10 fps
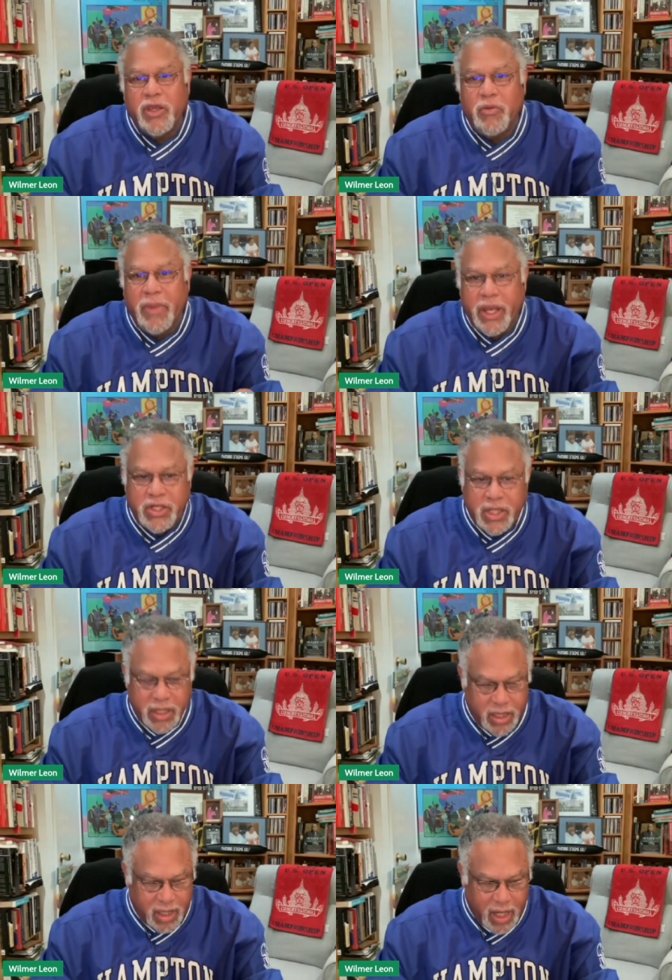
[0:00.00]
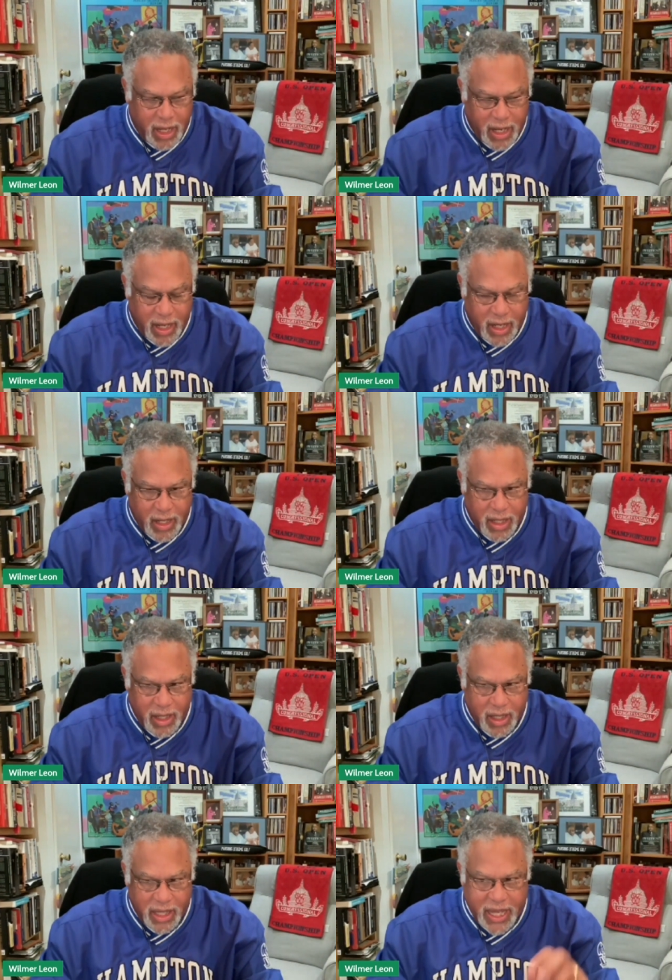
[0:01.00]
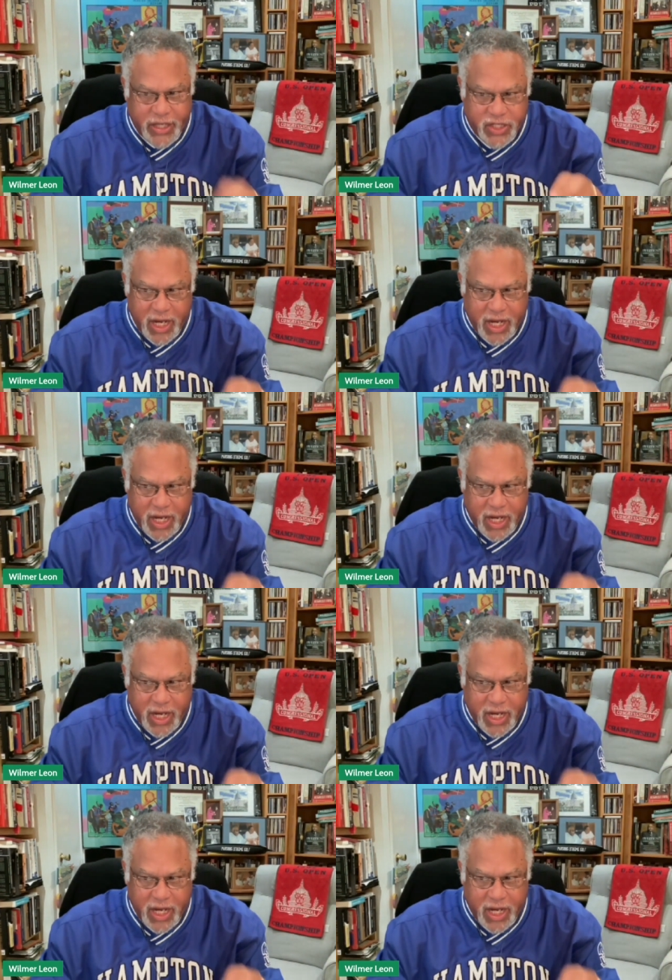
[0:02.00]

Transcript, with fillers: you mentioned uh, each